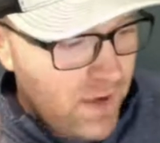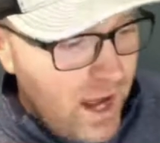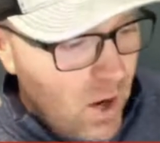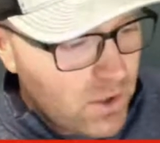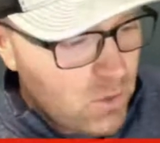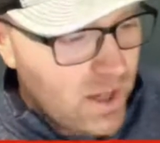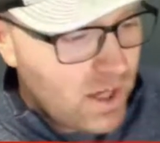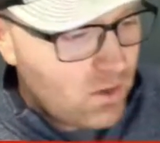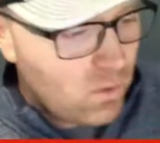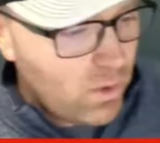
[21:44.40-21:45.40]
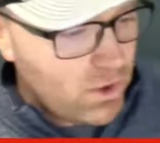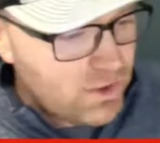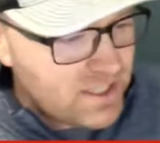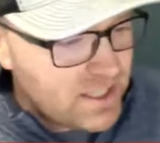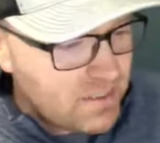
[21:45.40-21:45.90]
how do you handle when your
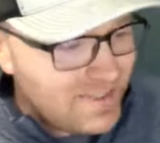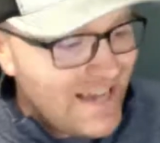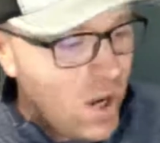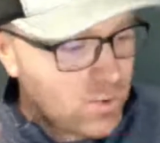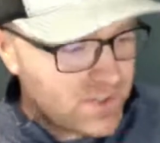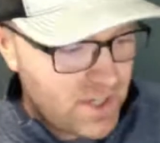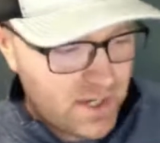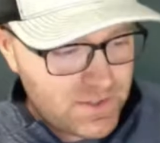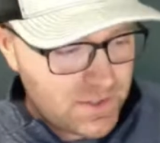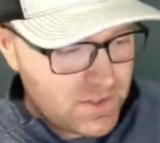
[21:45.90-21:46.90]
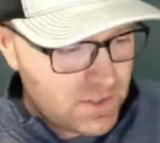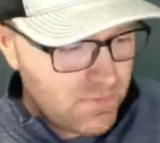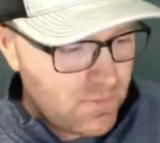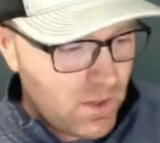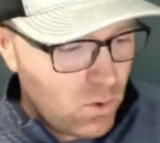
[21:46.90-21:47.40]
team downsizes
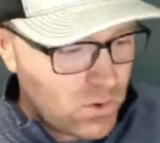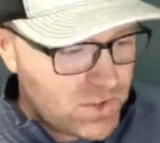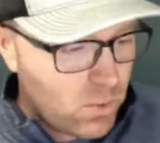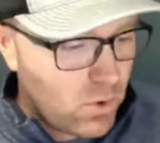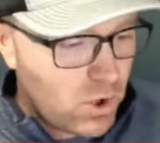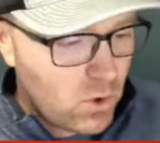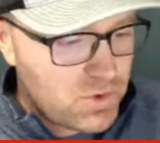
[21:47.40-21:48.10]
or someone goes